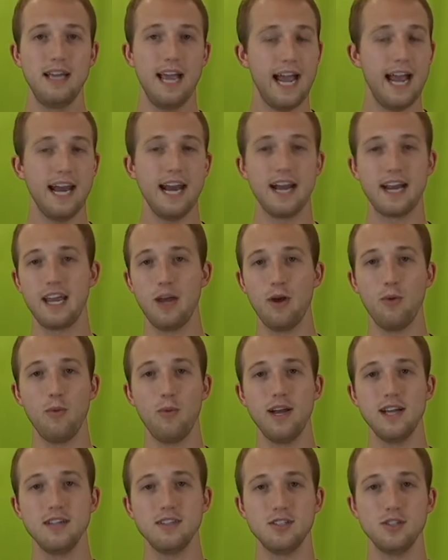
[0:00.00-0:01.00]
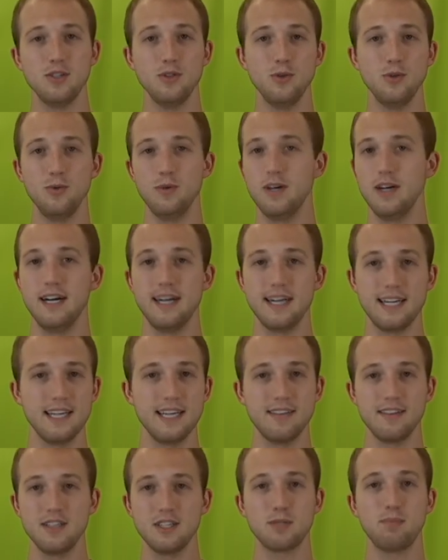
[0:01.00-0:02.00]
and I can't wait to
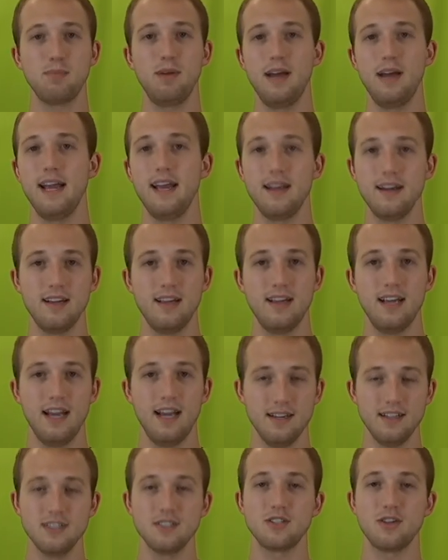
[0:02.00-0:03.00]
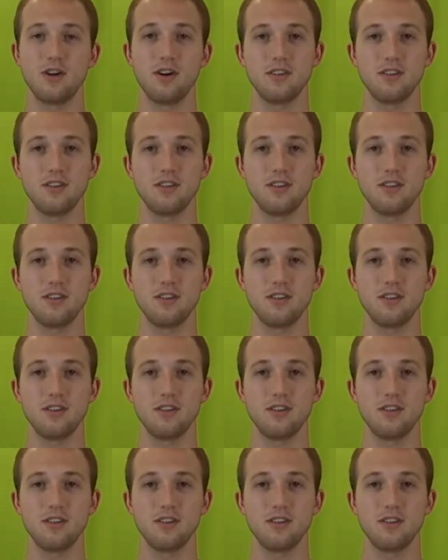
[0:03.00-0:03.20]
get in this plant and let's start